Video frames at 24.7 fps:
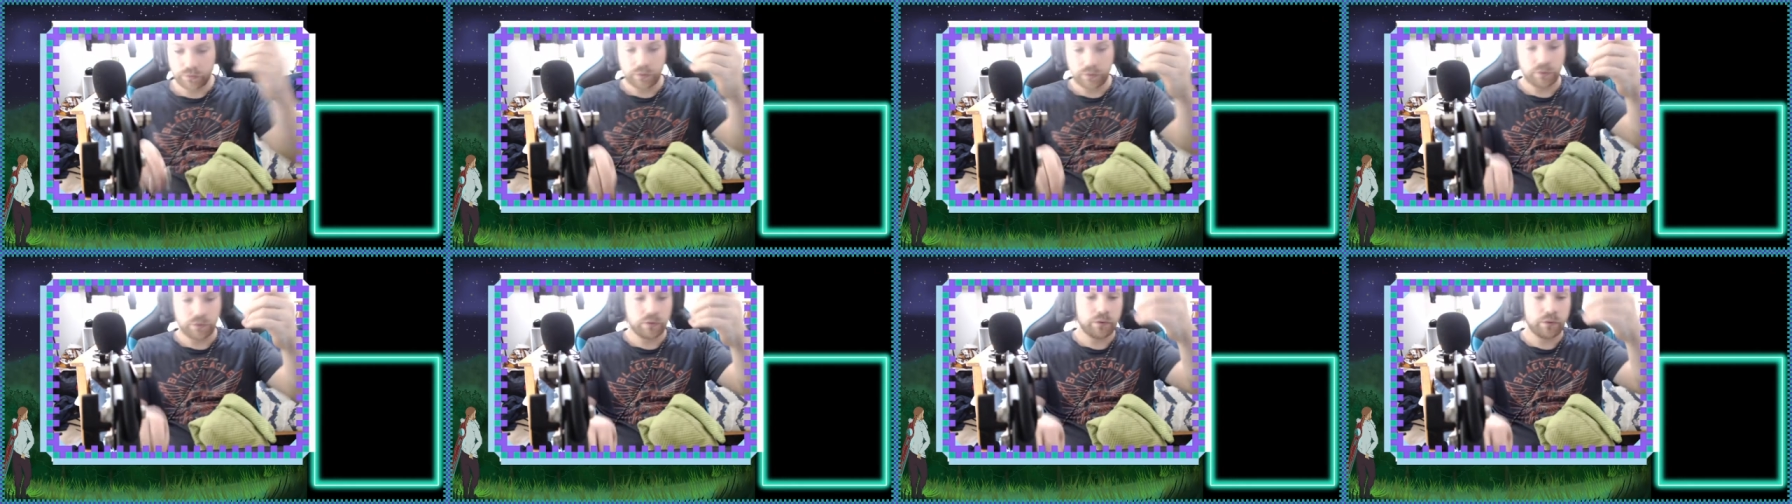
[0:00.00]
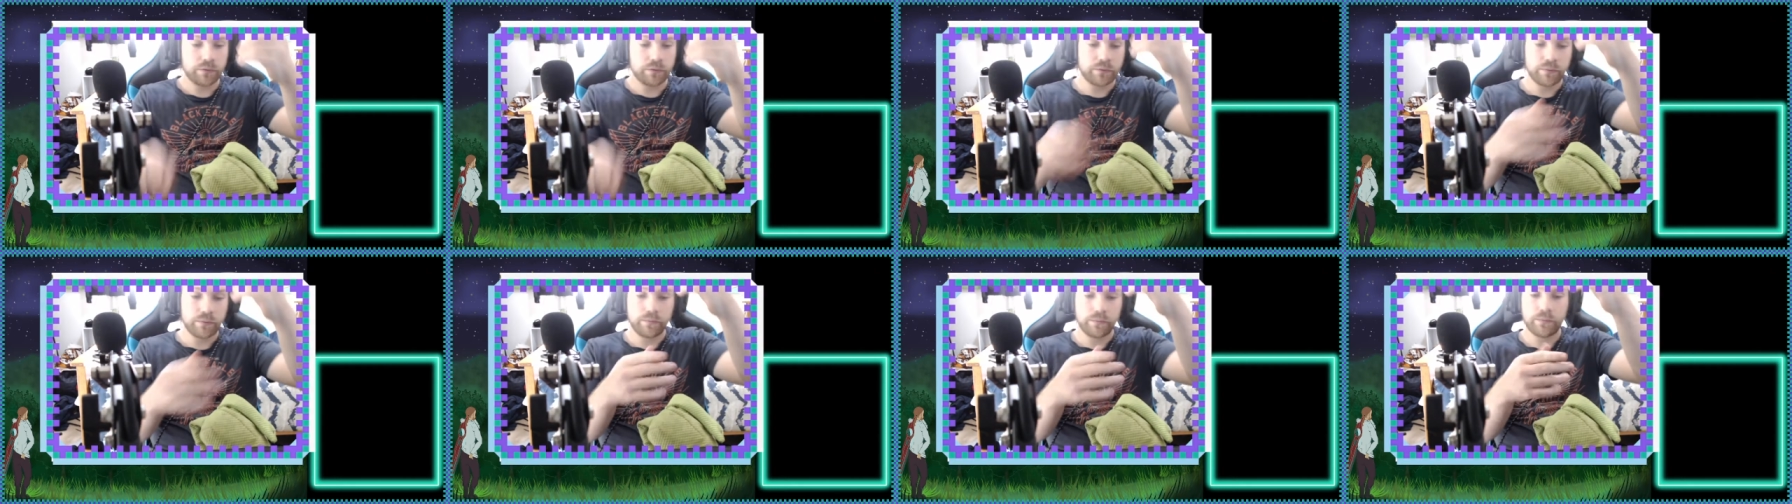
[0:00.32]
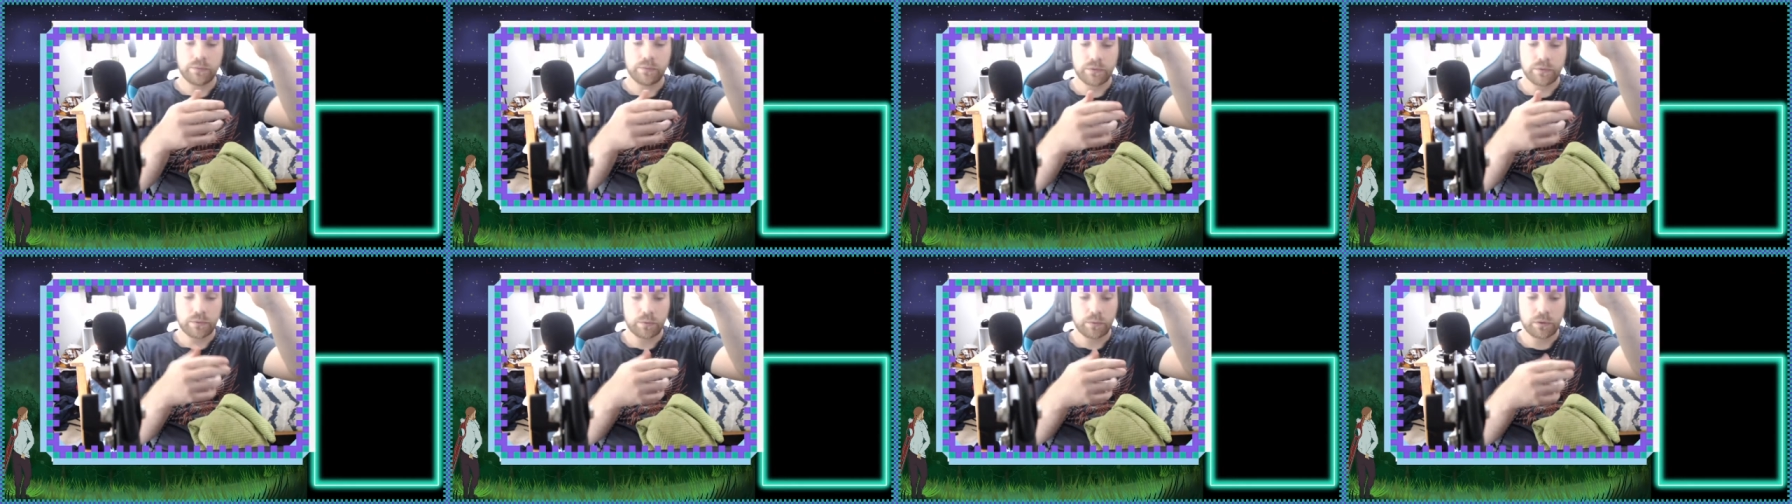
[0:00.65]
knot off.
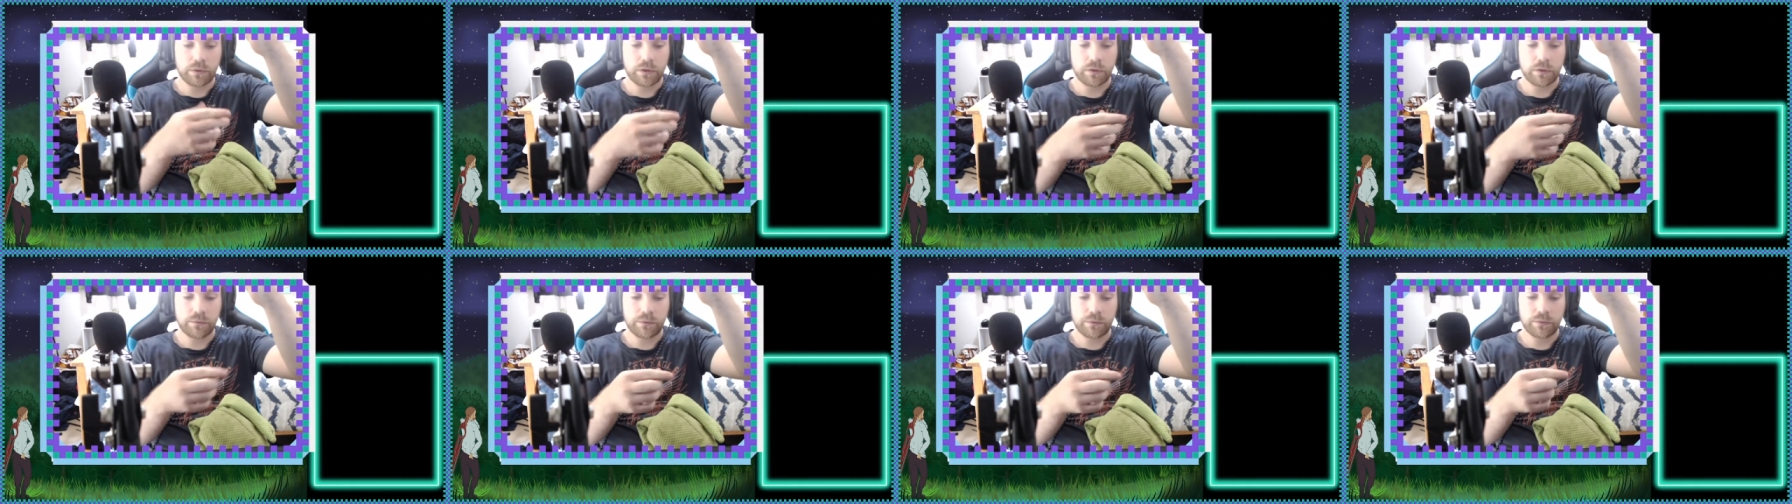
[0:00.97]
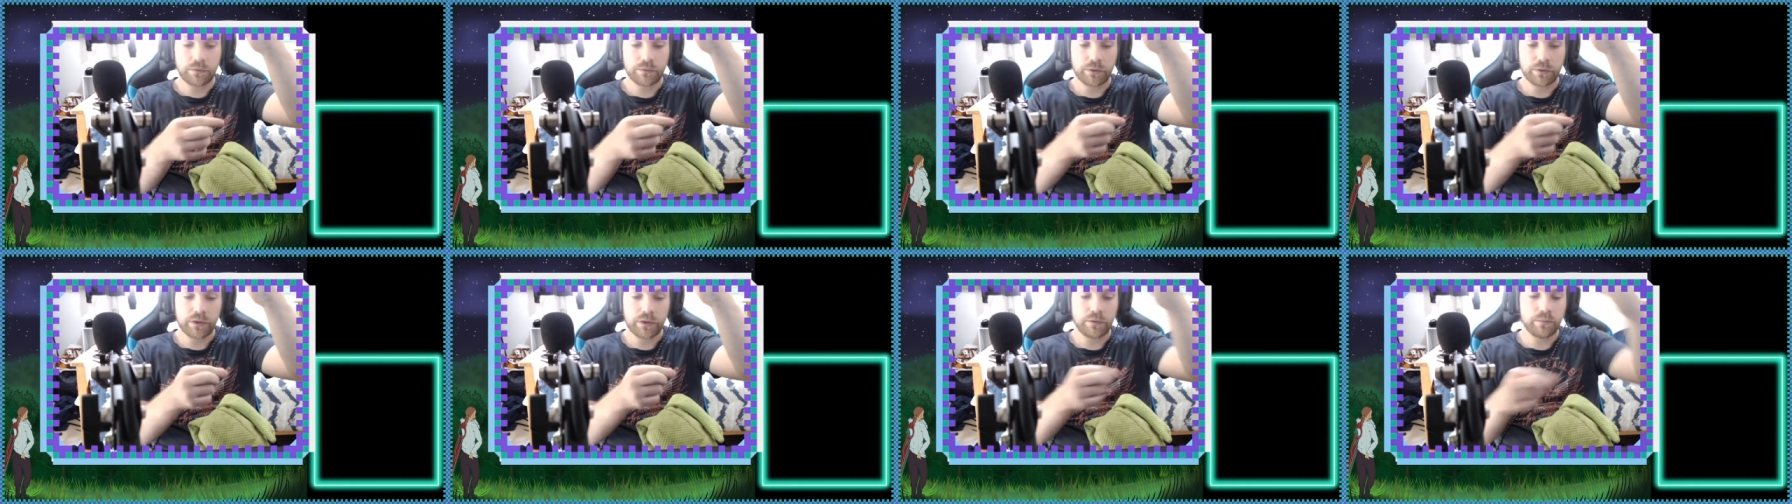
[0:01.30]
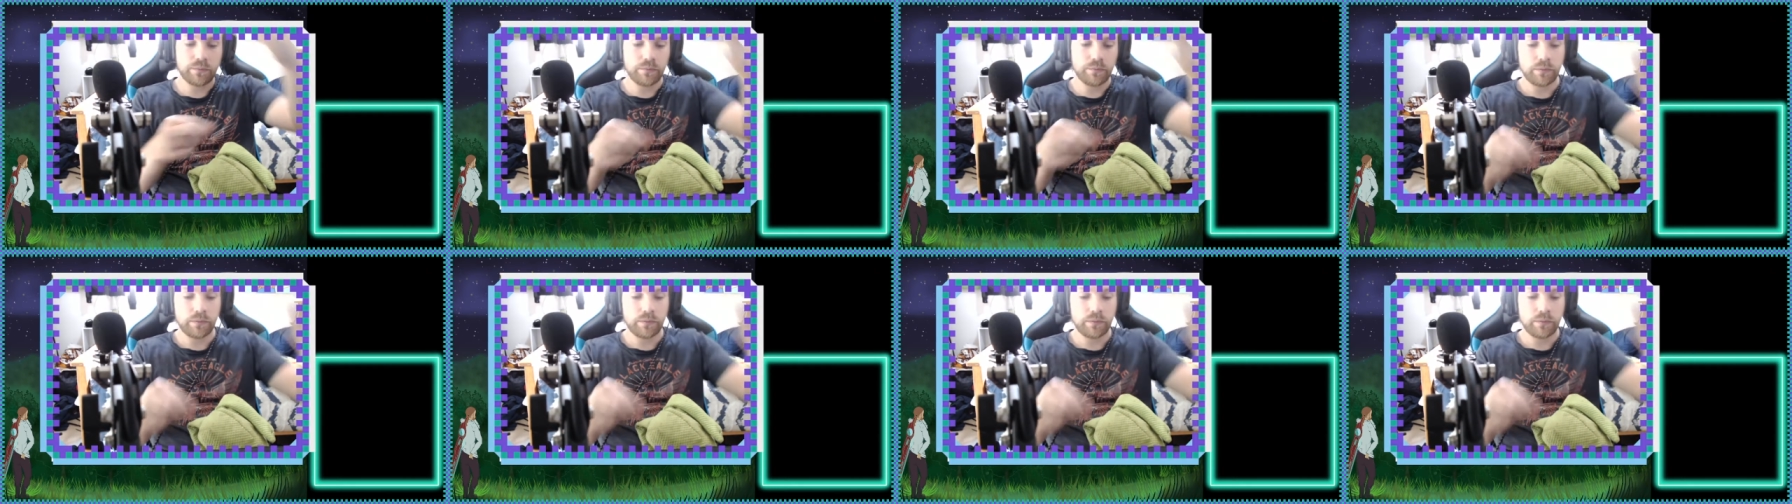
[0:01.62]
So we cut off the thread.